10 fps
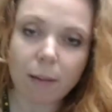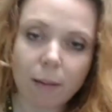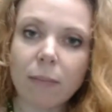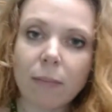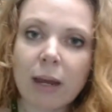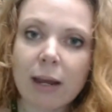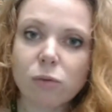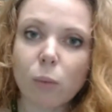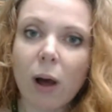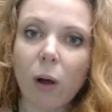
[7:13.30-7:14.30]
men
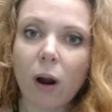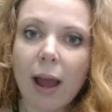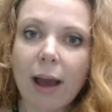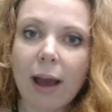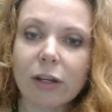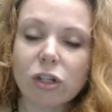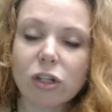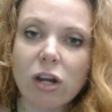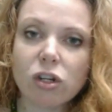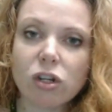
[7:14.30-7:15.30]
as well are having
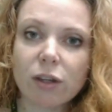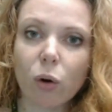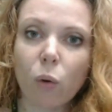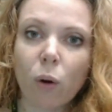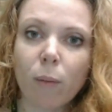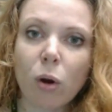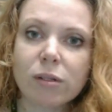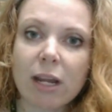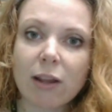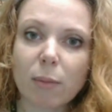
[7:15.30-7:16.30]
changes in their hormones
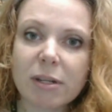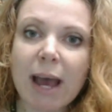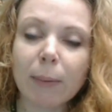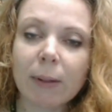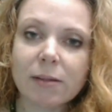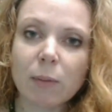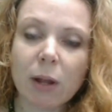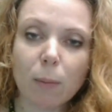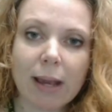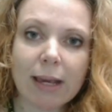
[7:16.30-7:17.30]
and in their metabolism that
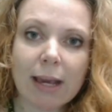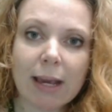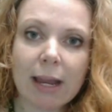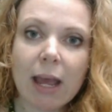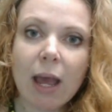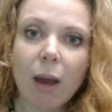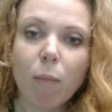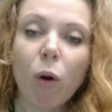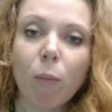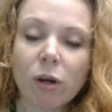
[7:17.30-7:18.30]
are making it
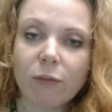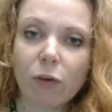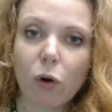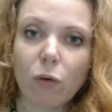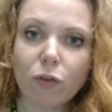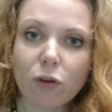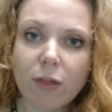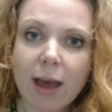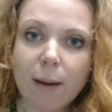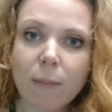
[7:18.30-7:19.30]
more and more difficult for
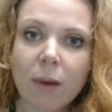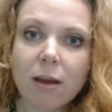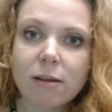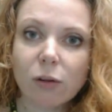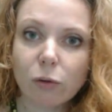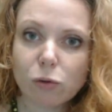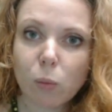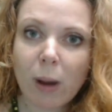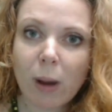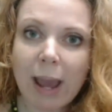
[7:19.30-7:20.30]
them to lose
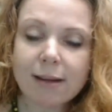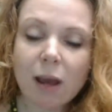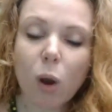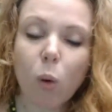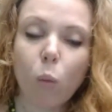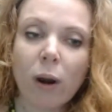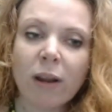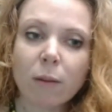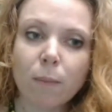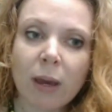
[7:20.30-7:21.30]
weight. One
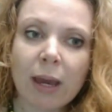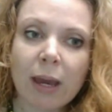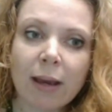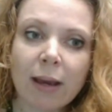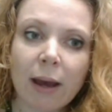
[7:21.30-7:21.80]
of the big